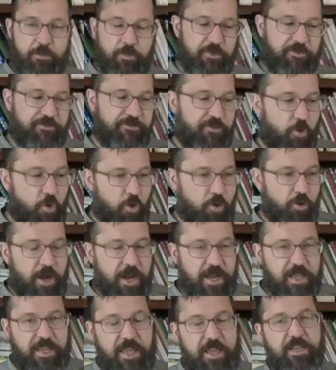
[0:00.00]

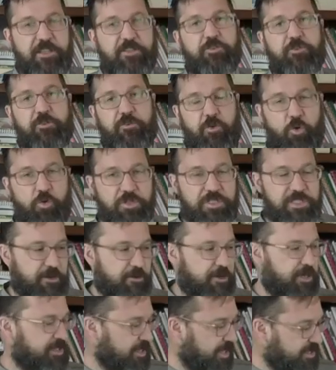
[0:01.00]
before I get into the whole
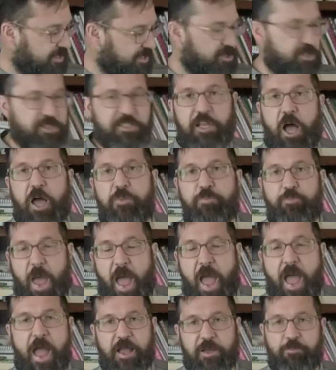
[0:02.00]
series, let's just
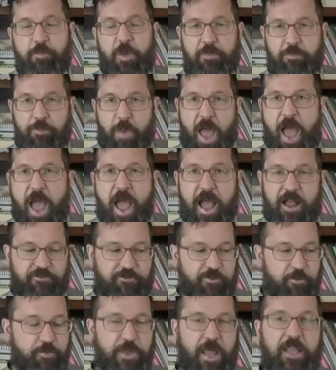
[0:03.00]
unpack my
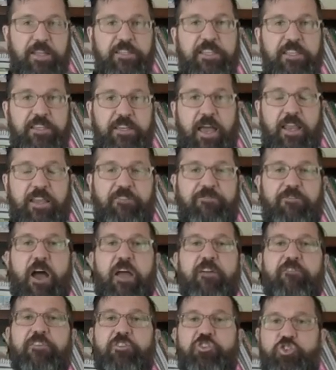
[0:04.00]
pack from
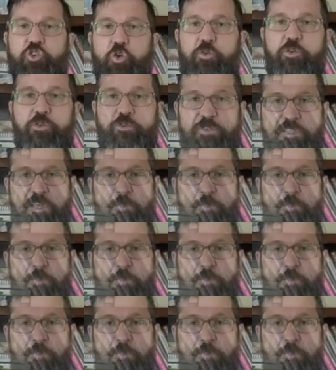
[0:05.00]
1995 and show you